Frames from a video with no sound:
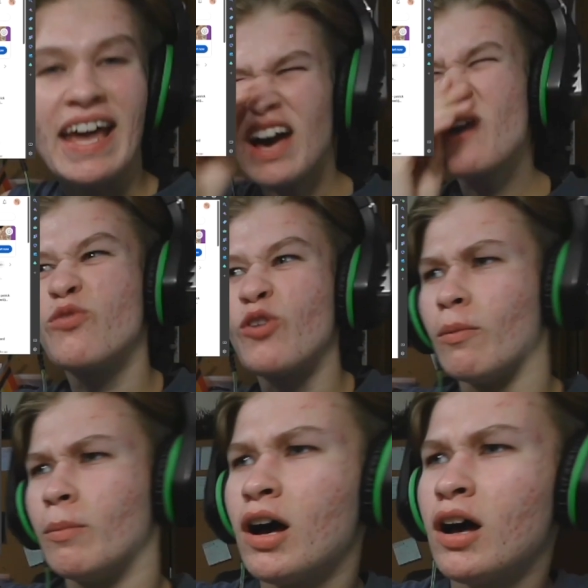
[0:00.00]
come
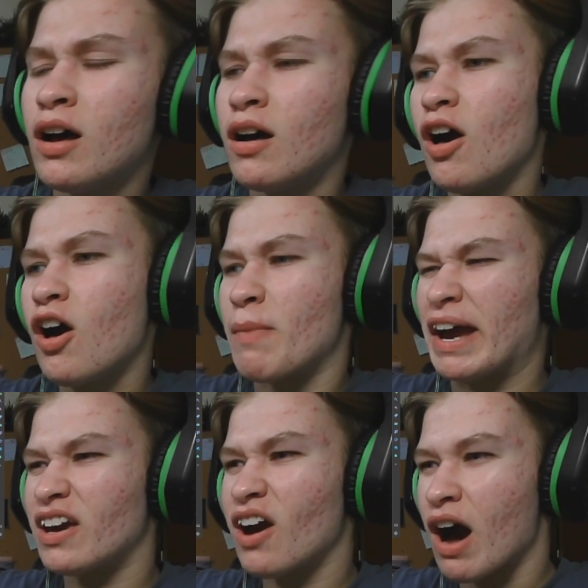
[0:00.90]
from? Oh my
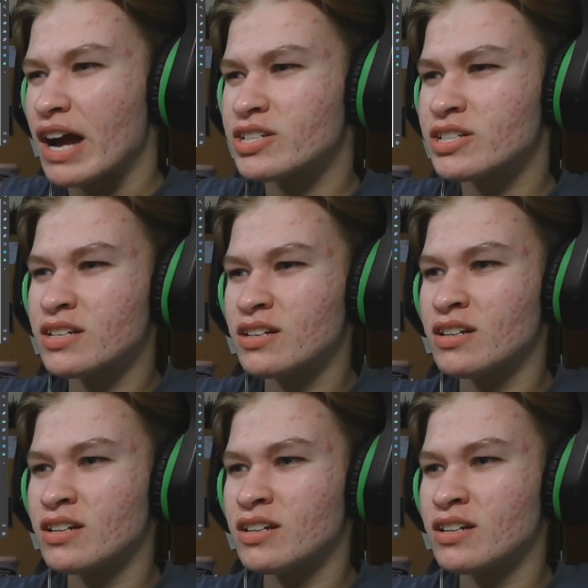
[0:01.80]
gosh.